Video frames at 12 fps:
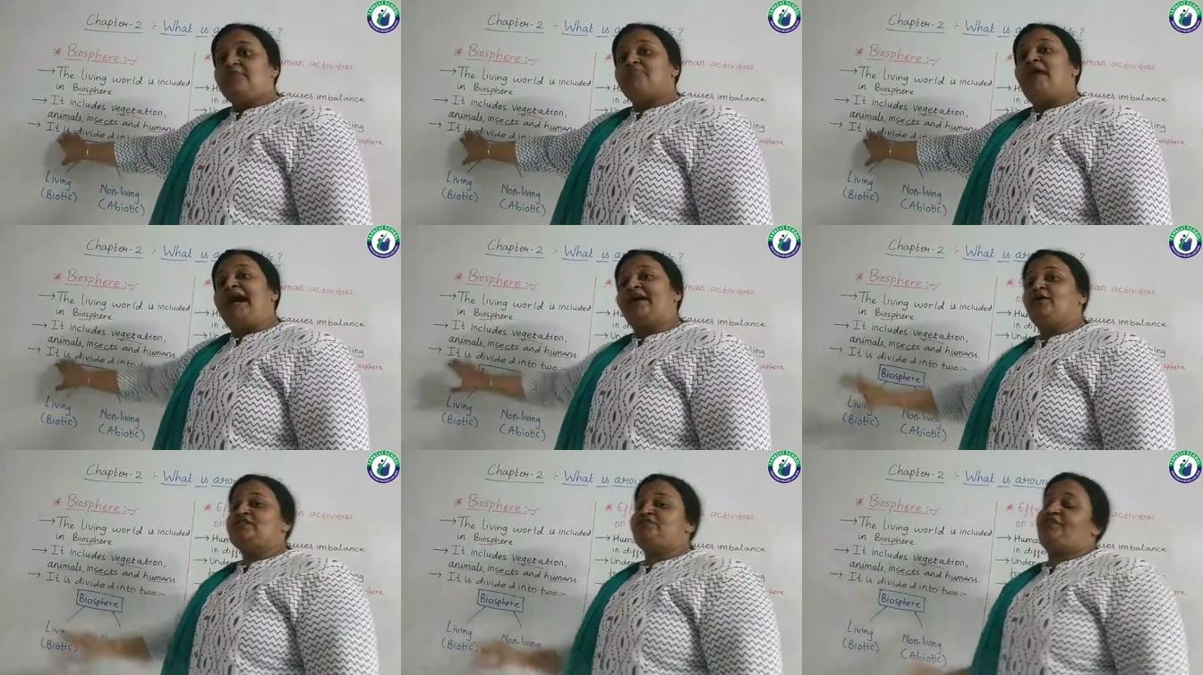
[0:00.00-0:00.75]

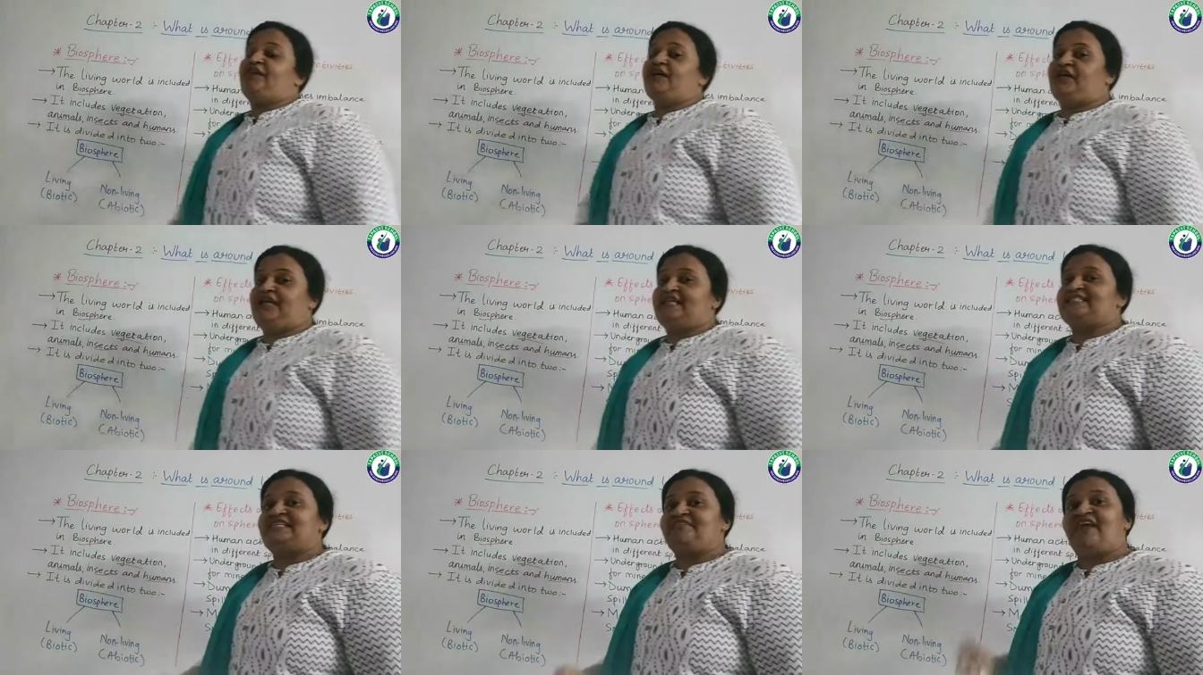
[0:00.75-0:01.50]
biosphere
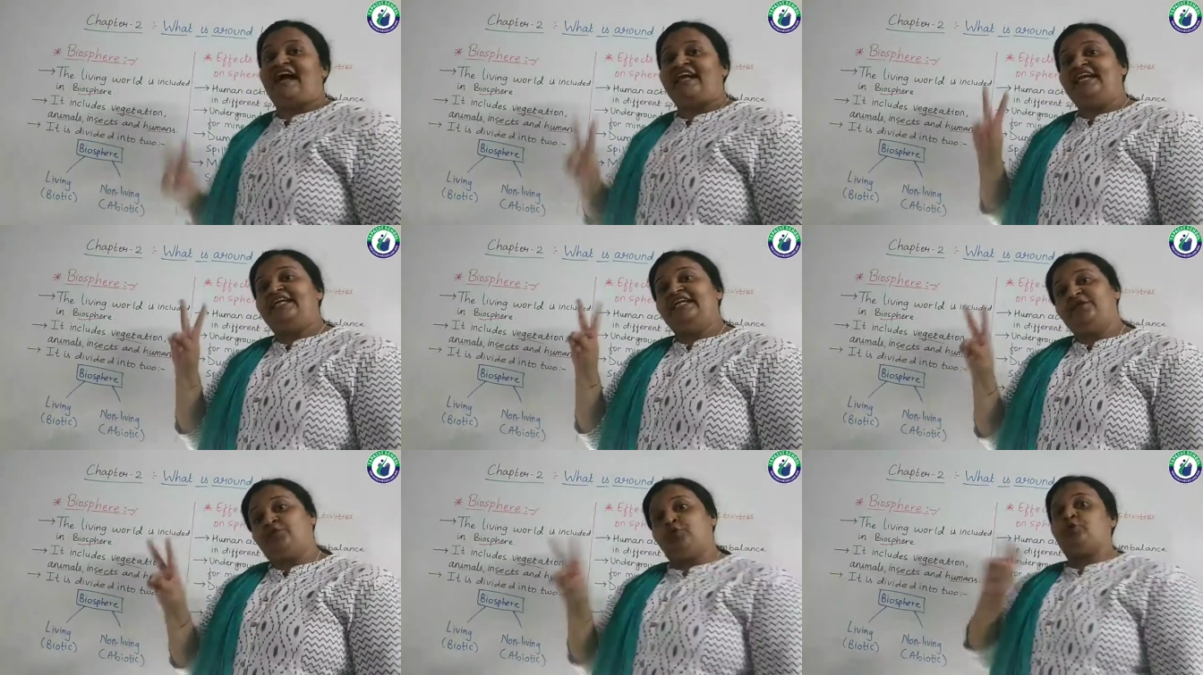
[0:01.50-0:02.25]
is divided
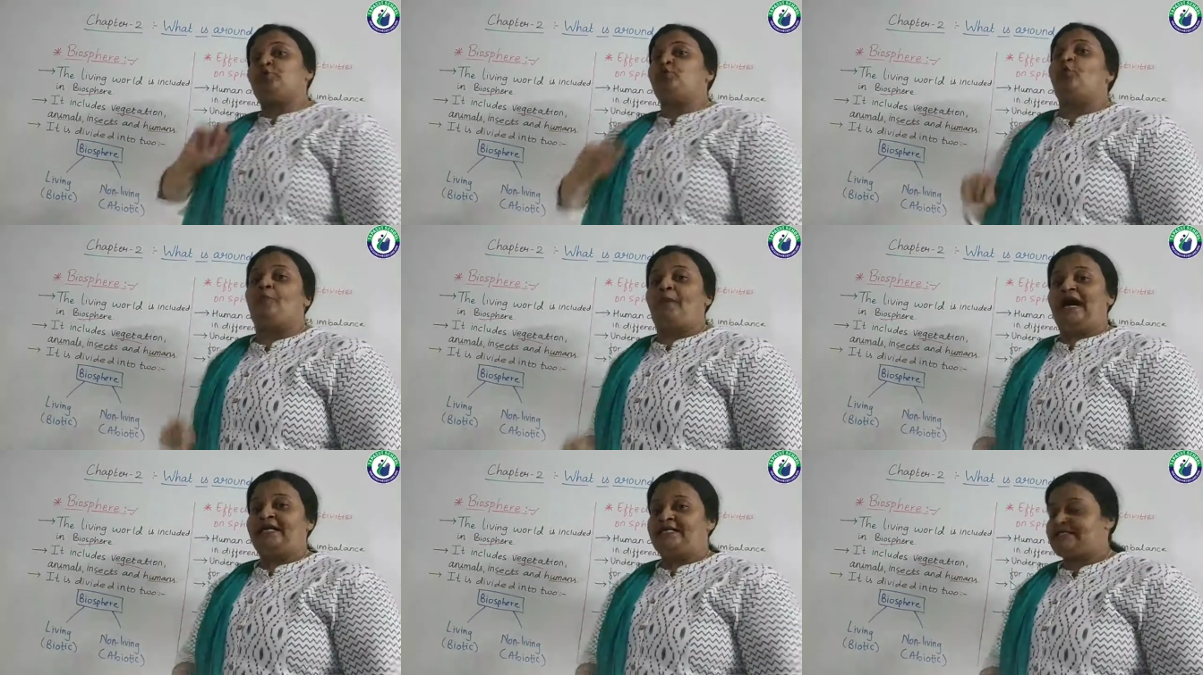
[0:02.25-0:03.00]
into two
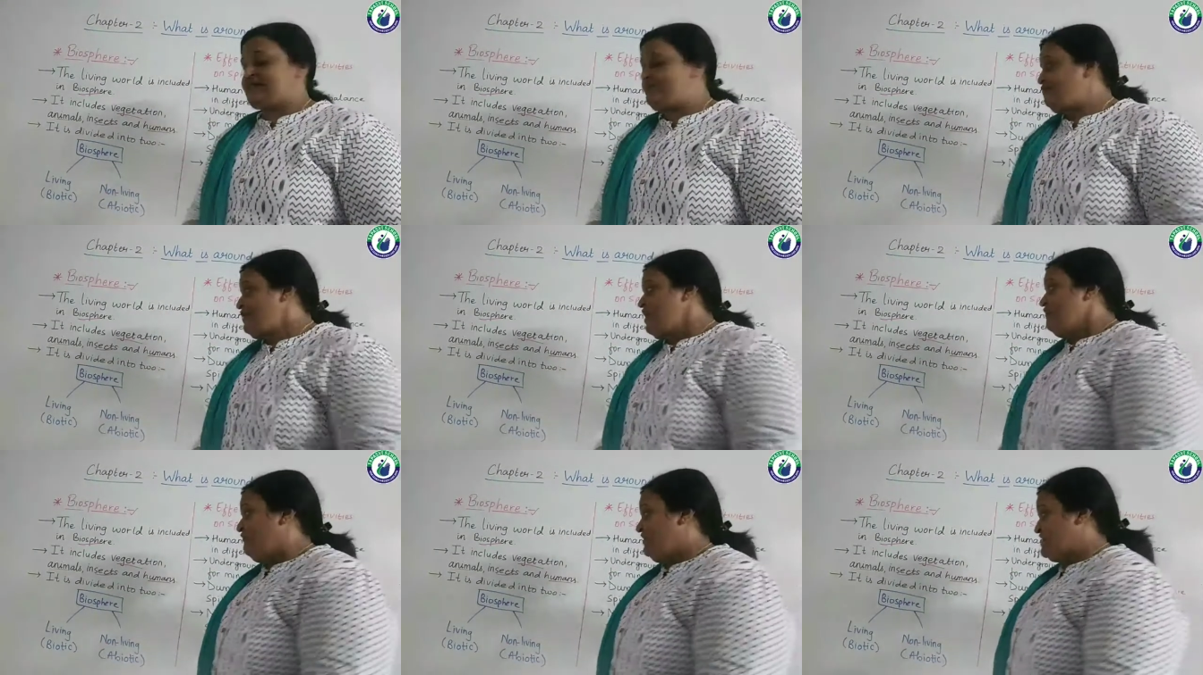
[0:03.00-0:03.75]
parts,
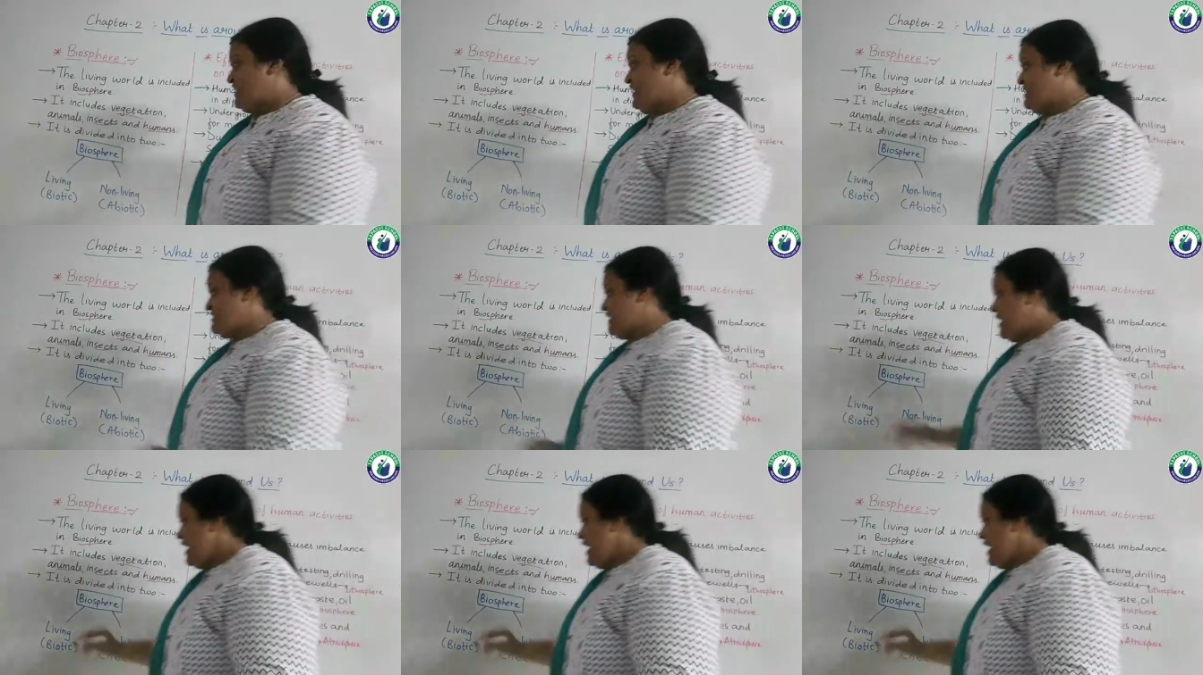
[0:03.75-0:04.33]
which is